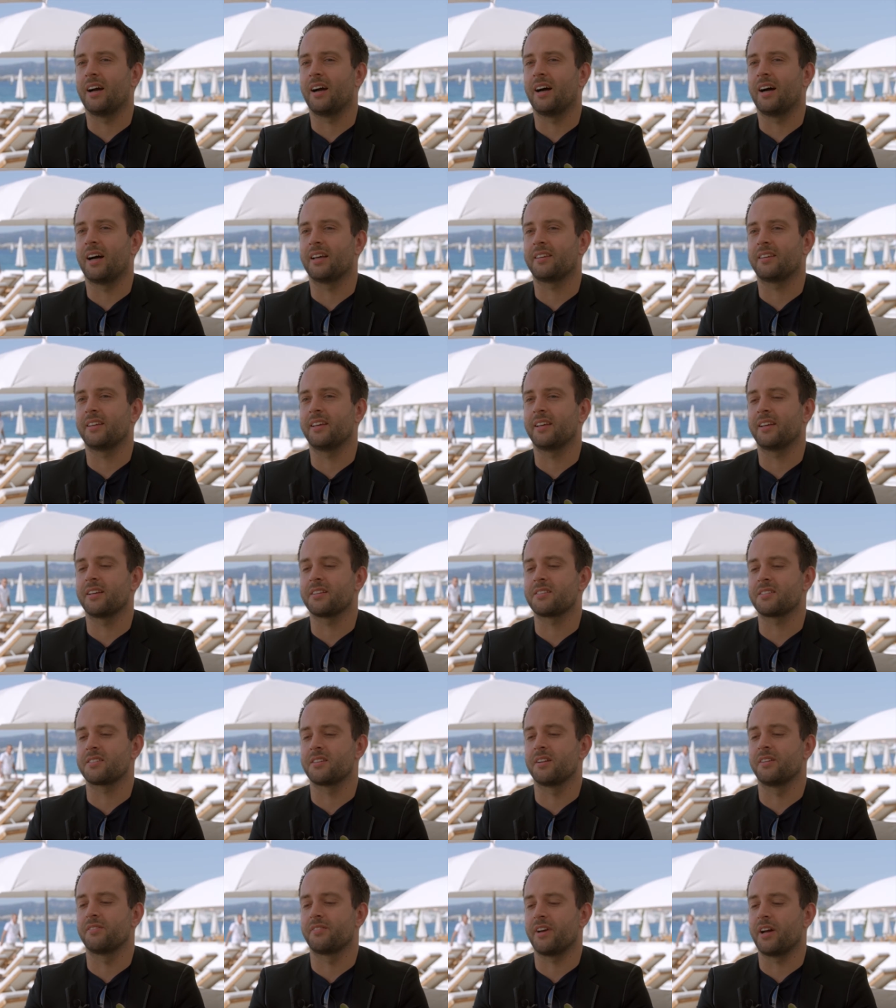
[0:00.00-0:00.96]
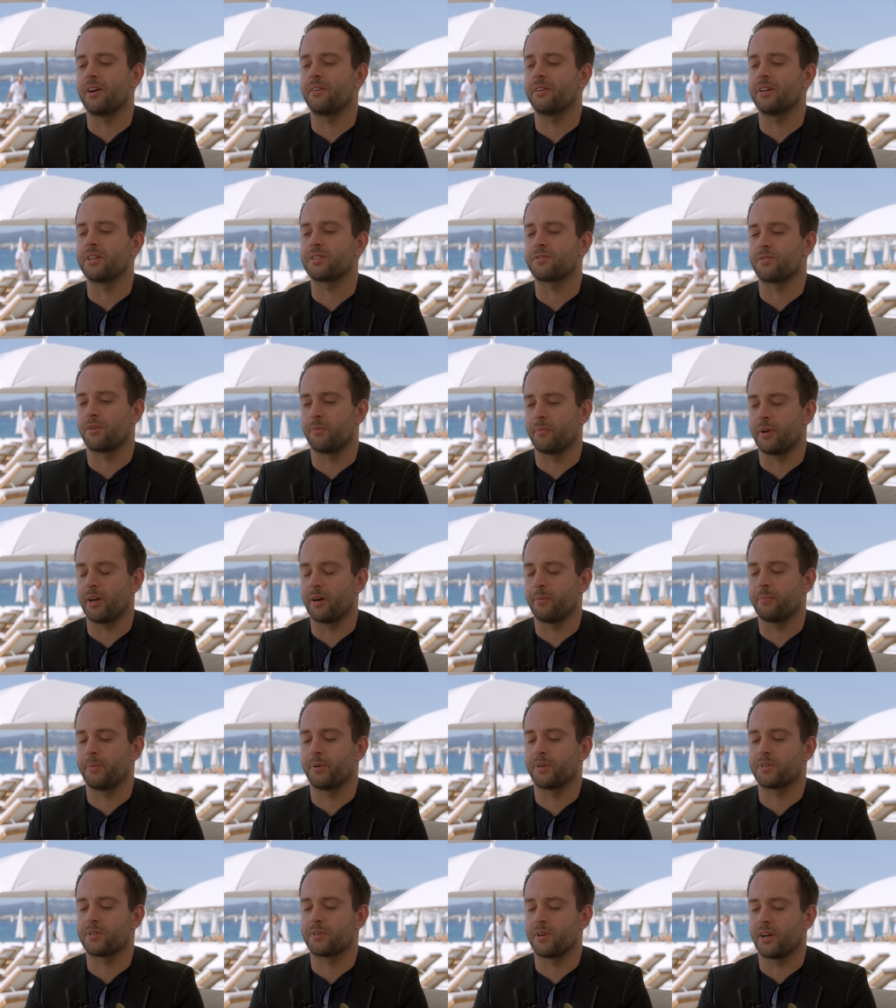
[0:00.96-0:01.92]
I think it still varies from
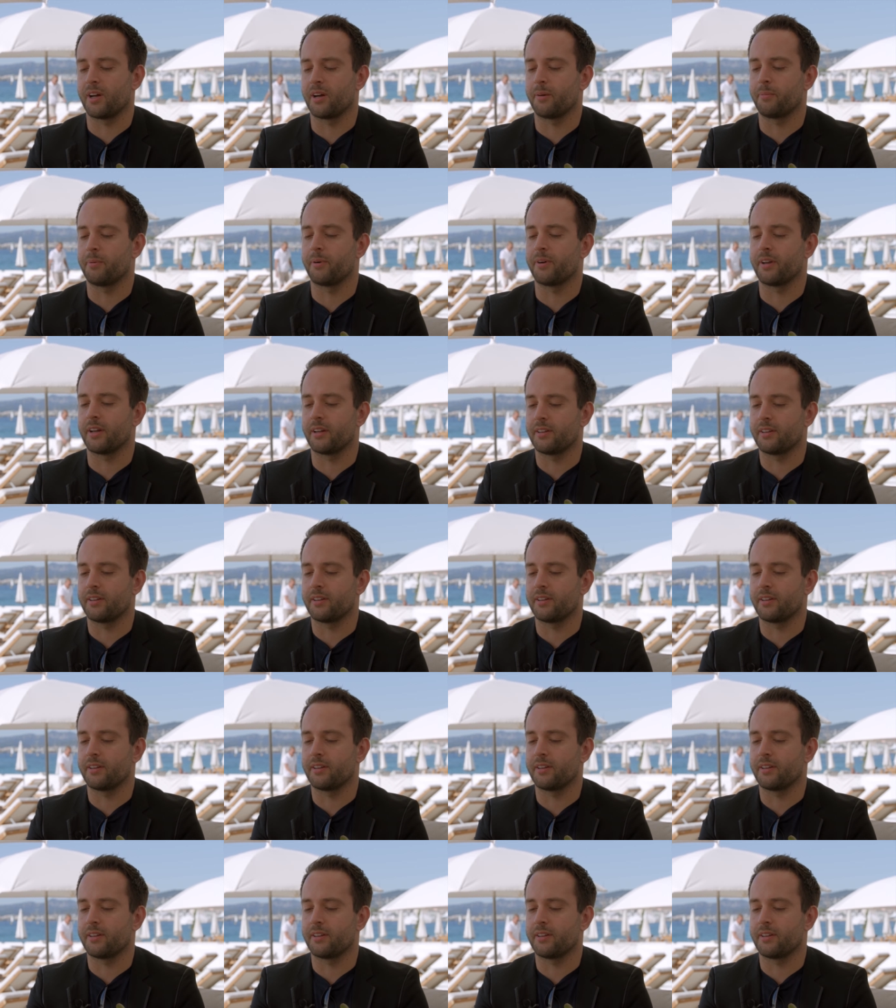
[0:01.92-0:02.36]
airport to airport.